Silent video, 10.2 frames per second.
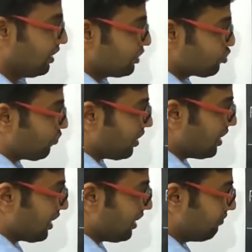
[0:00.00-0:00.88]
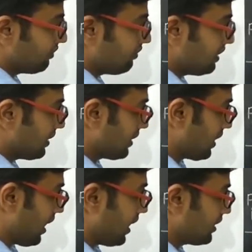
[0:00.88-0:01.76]
So one time we will
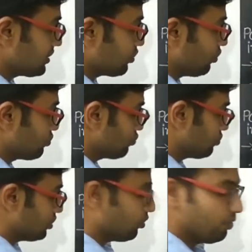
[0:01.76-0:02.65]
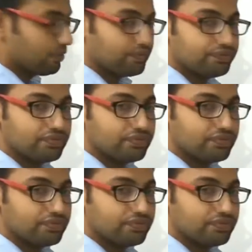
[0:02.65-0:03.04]
take r is equals to 0,